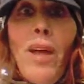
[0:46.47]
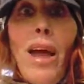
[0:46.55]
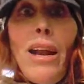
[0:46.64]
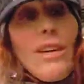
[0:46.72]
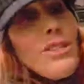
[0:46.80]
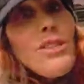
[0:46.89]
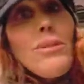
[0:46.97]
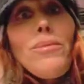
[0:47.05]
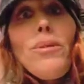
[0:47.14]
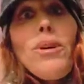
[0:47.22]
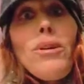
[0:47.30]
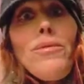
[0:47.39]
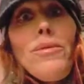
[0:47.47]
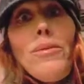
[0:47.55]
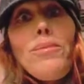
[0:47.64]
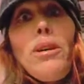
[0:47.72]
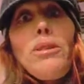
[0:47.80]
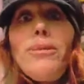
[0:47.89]
And I'm still looking for
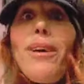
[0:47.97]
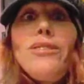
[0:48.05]
a place.